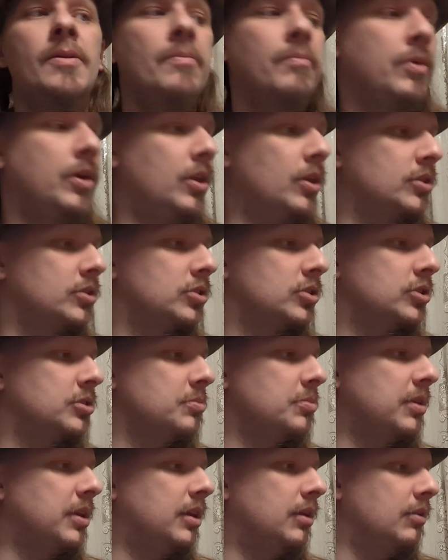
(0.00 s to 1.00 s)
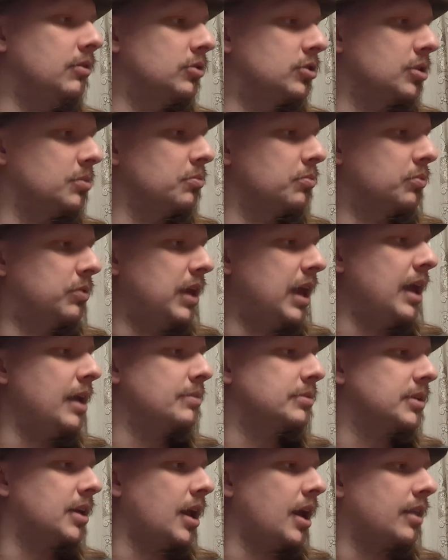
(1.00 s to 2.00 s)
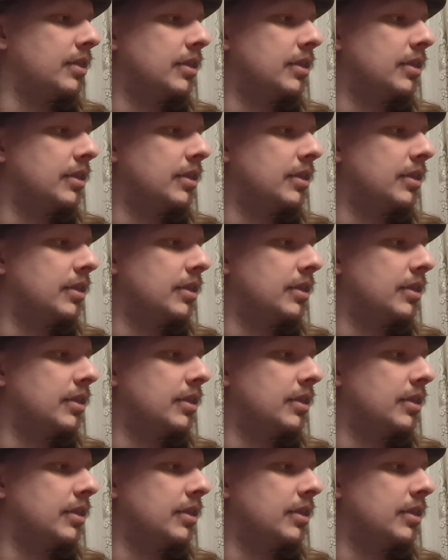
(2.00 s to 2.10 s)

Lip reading: But yeah, those are just some games that I